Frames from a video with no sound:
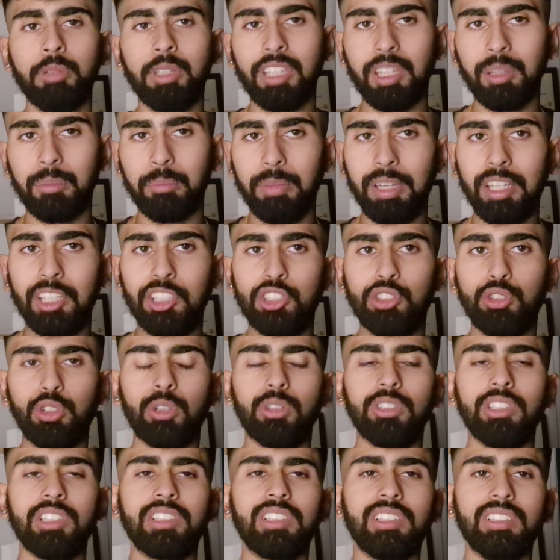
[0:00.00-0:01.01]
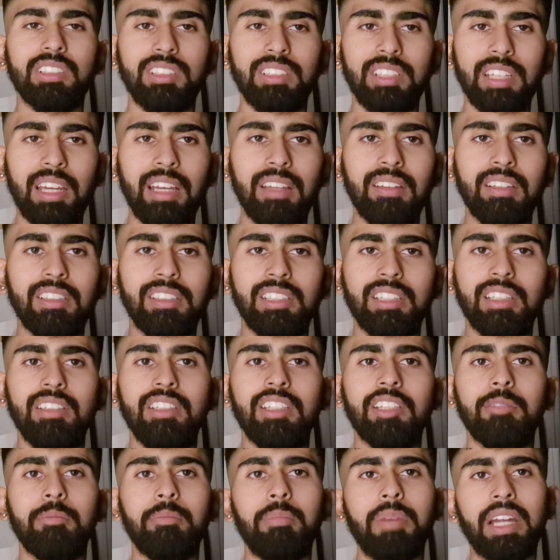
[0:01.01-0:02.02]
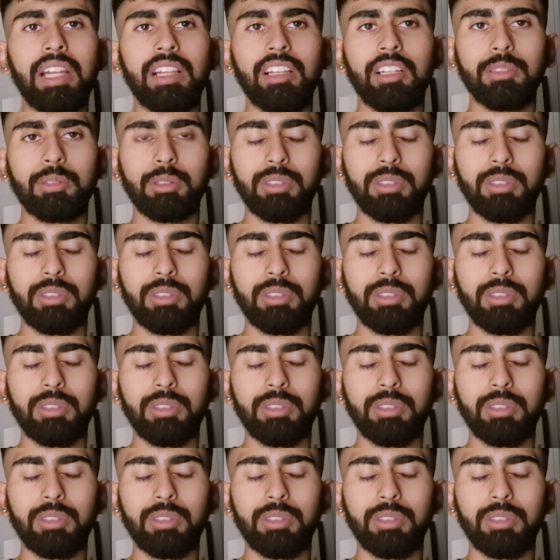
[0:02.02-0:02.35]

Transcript: they may struggle to contain this Indian batting.